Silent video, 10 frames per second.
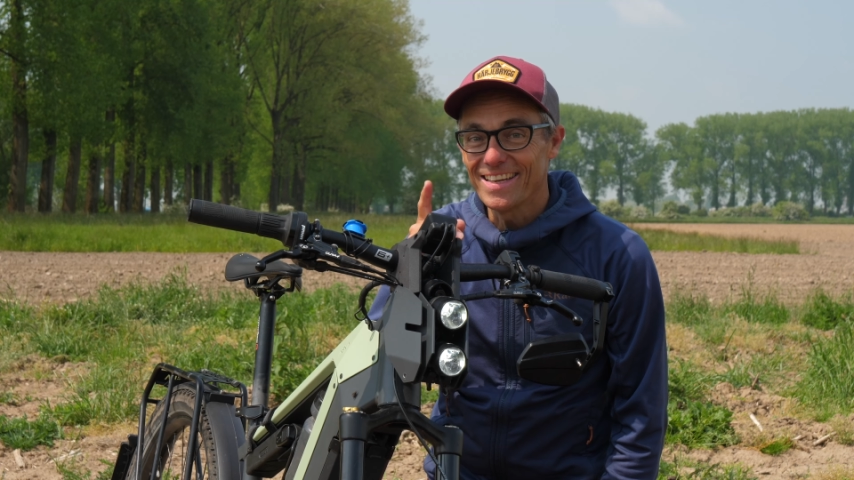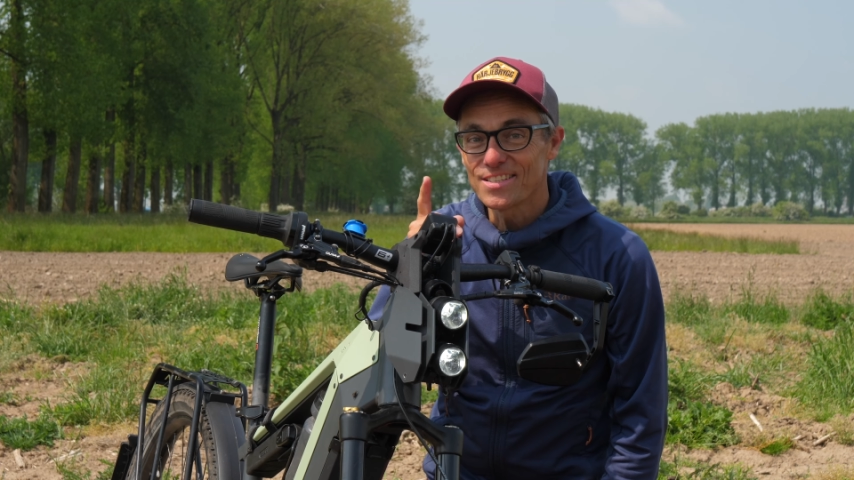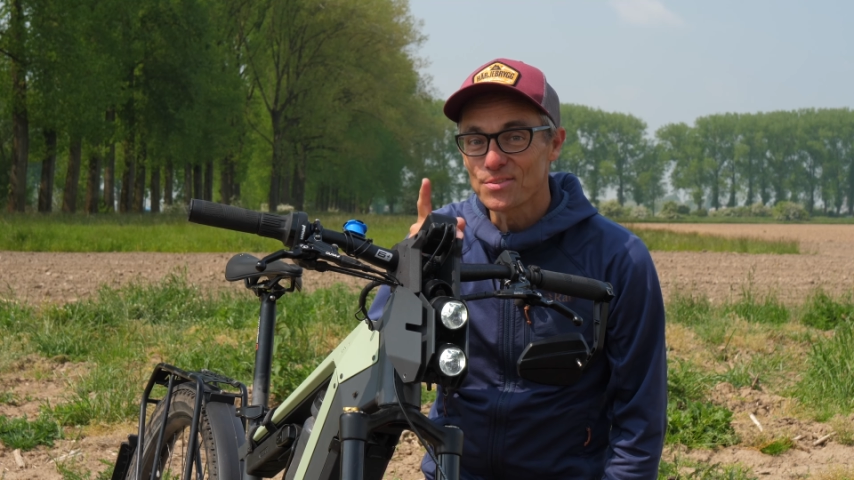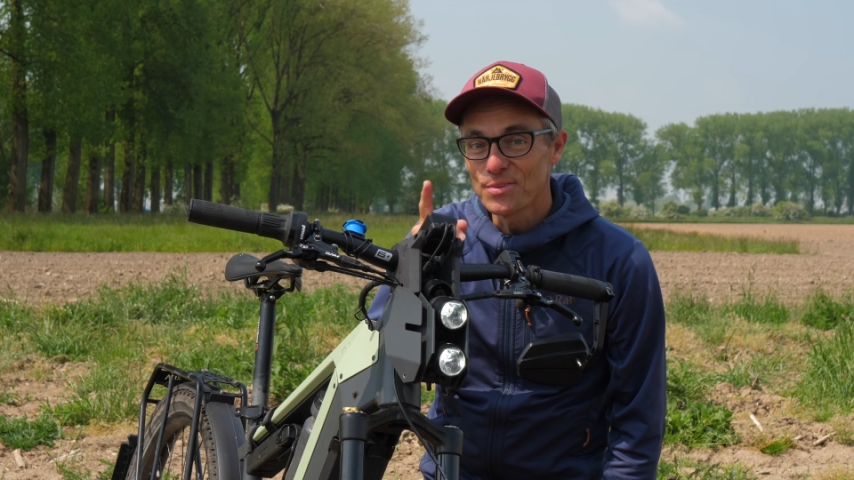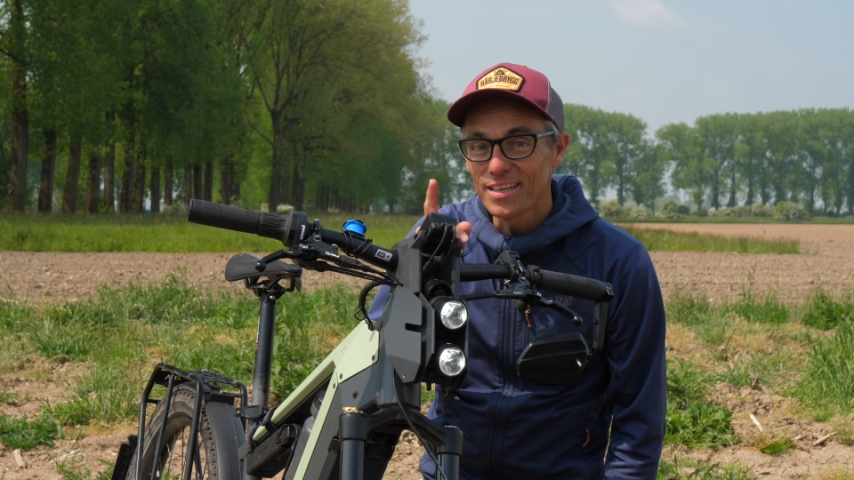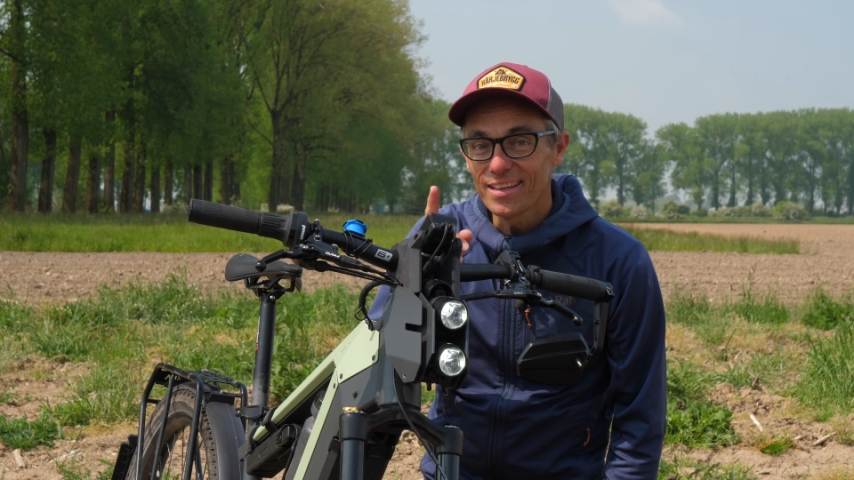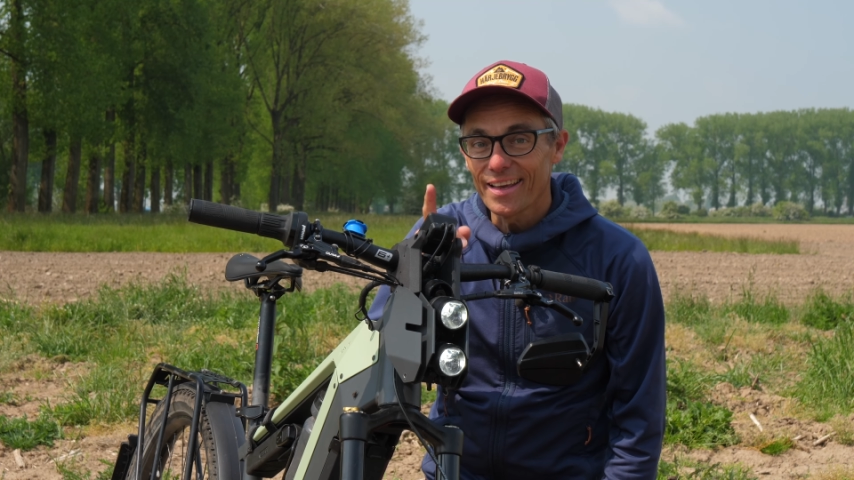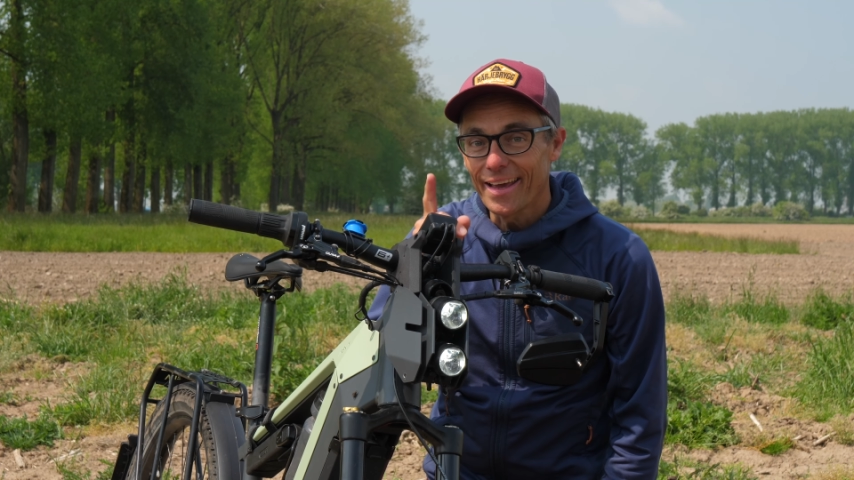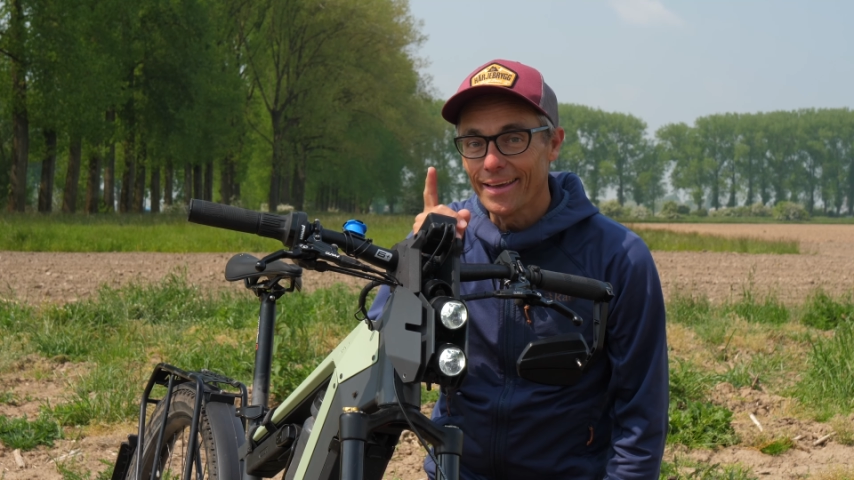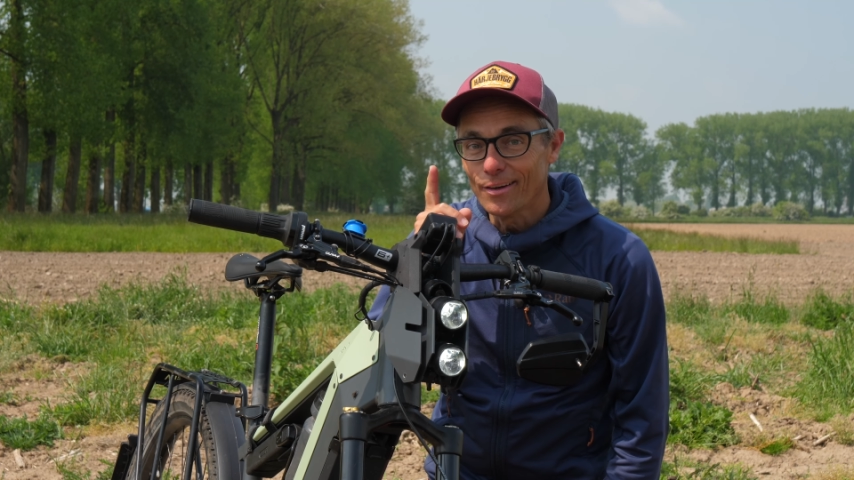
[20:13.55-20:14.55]
is really
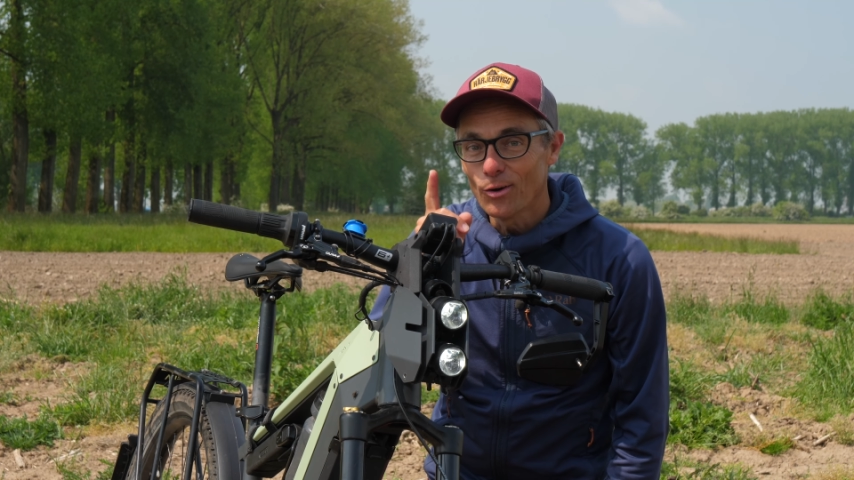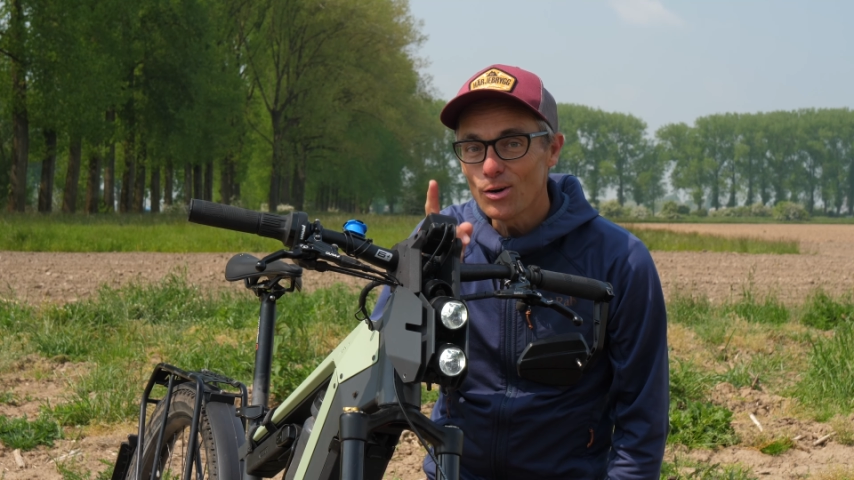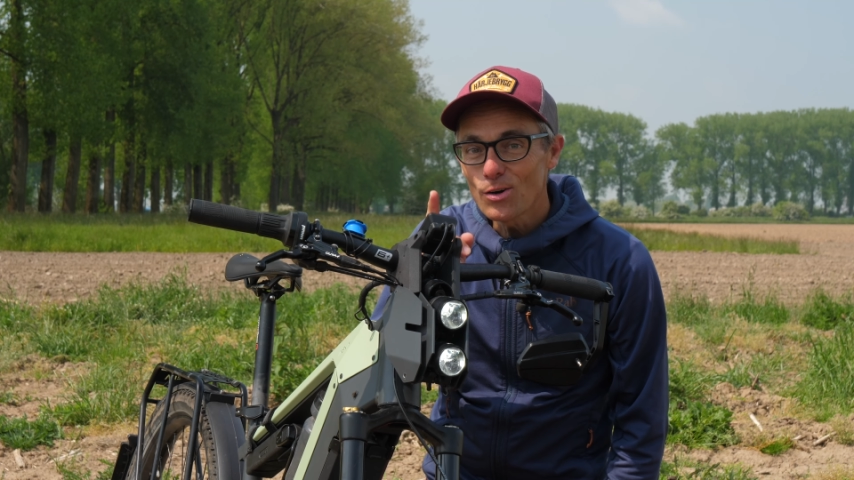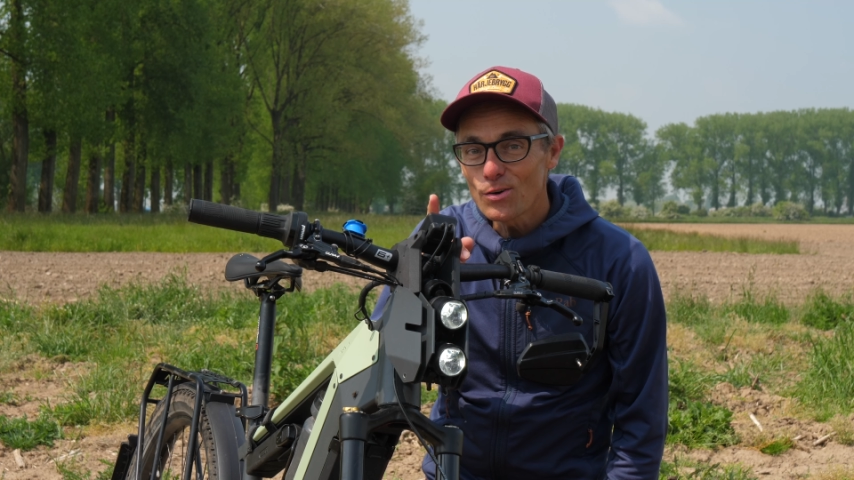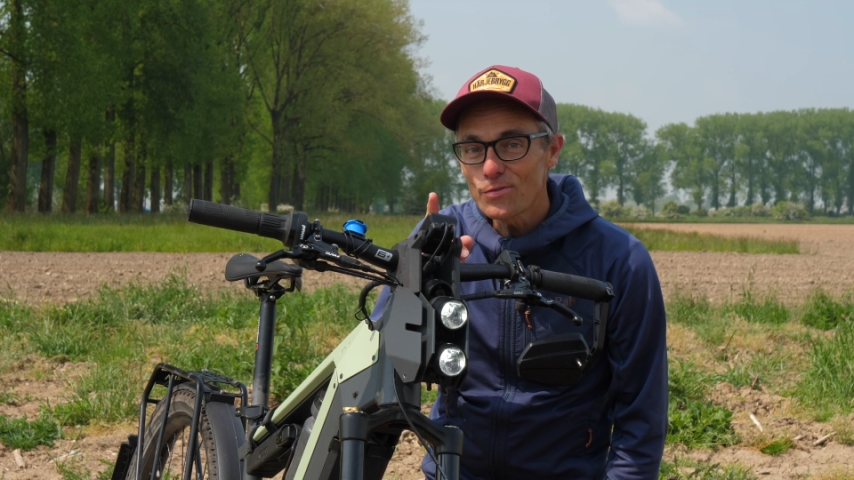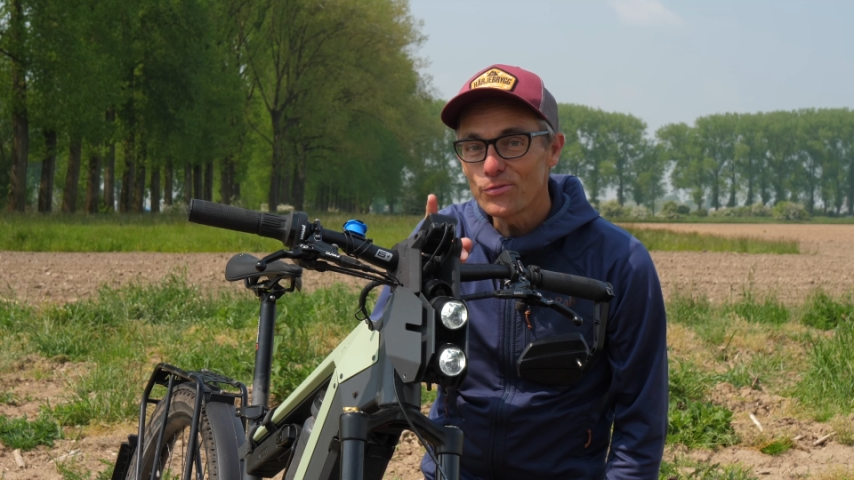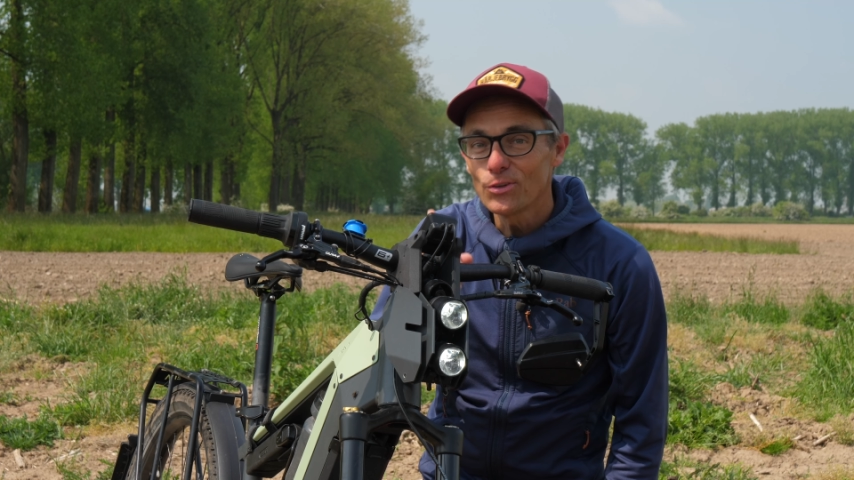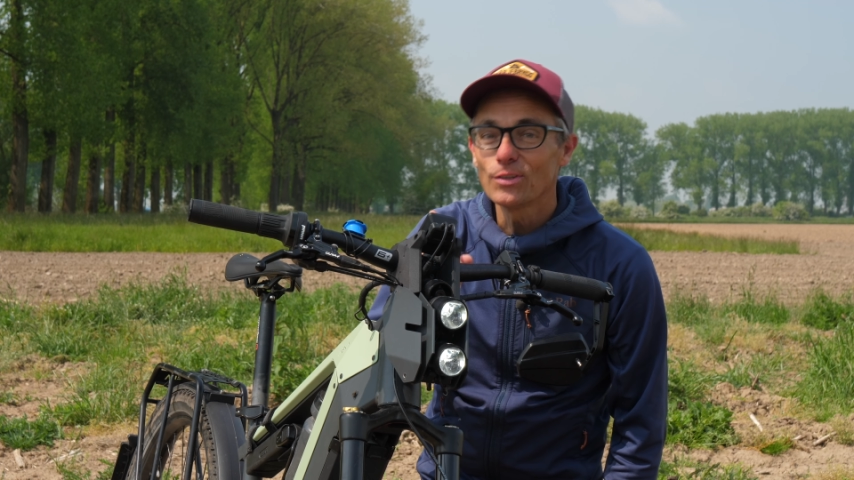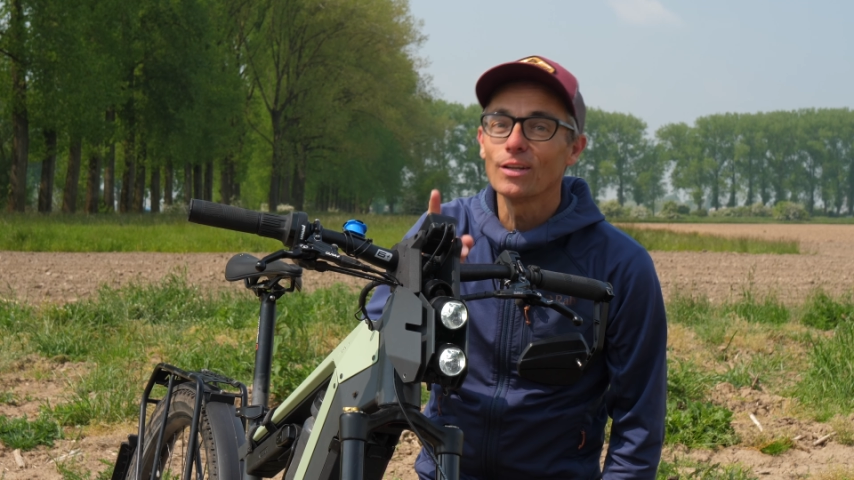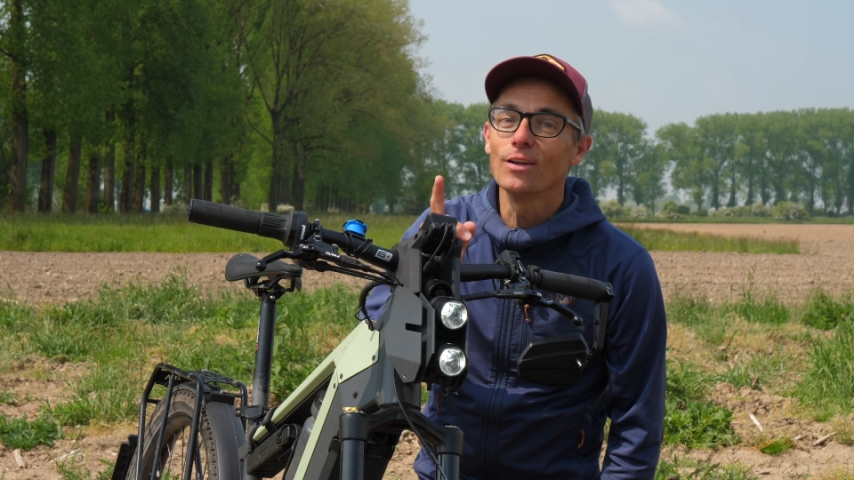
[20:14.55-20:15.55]
a
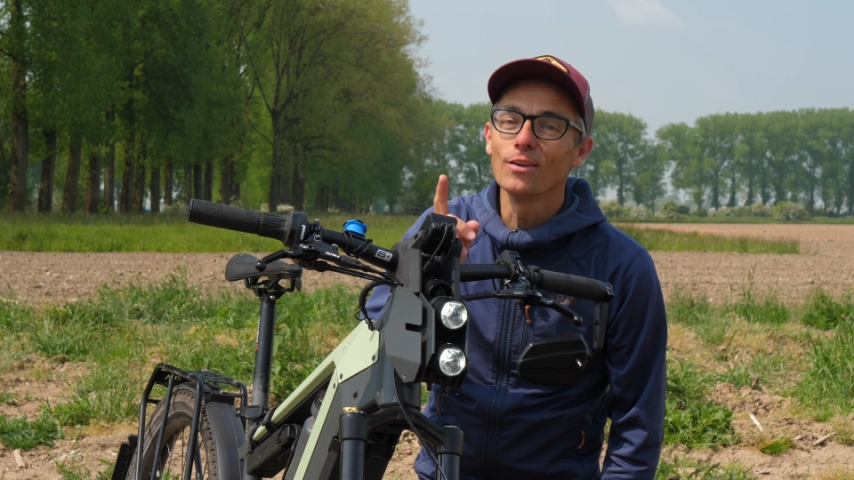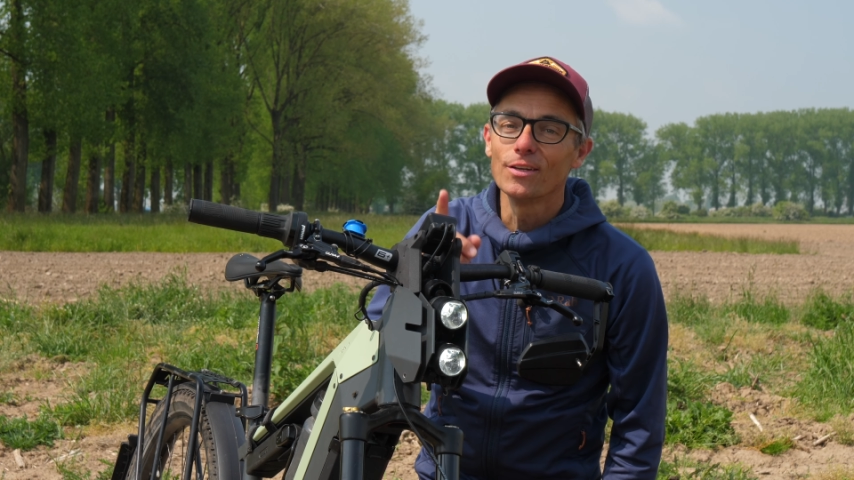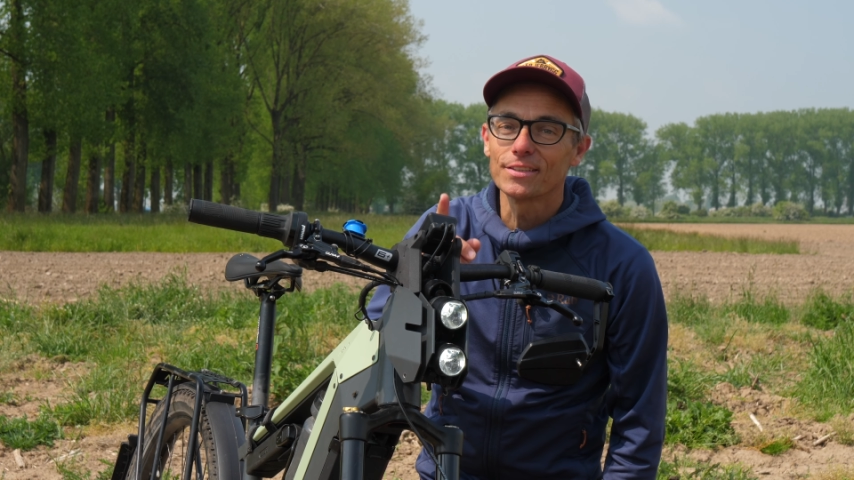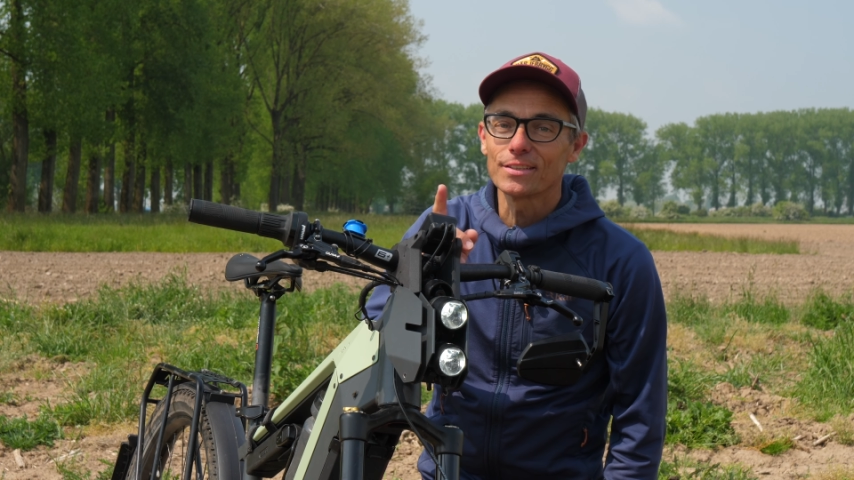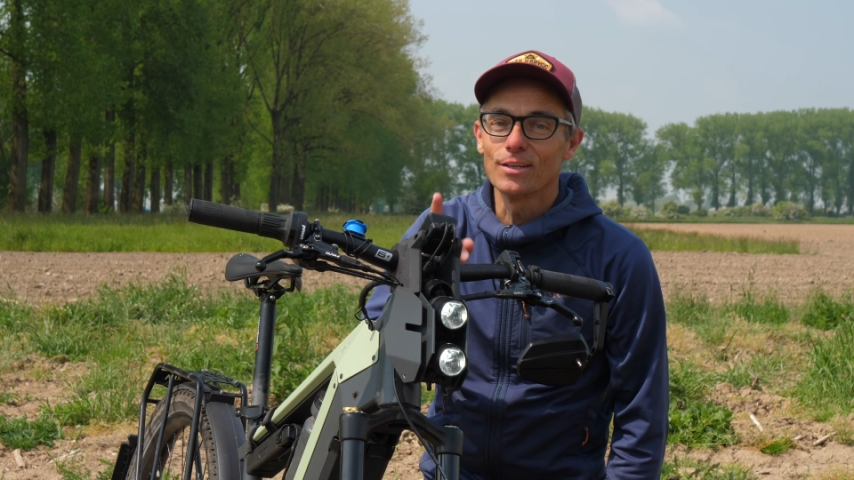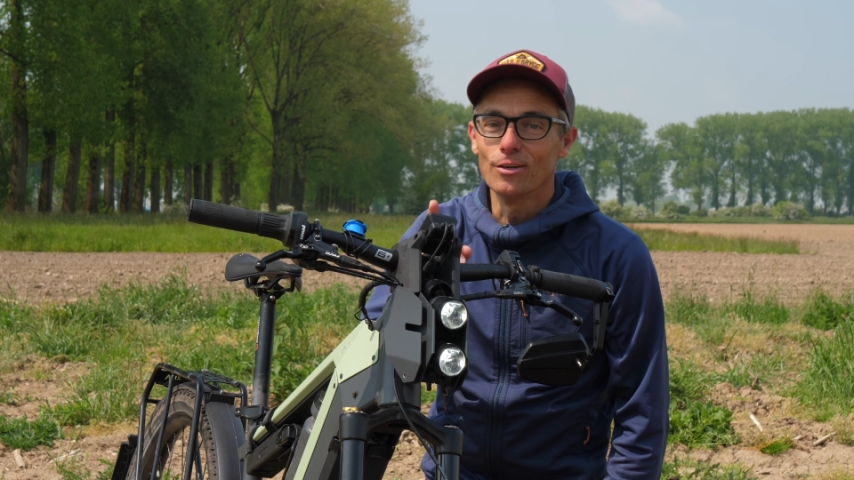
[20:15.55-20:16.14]
awful lot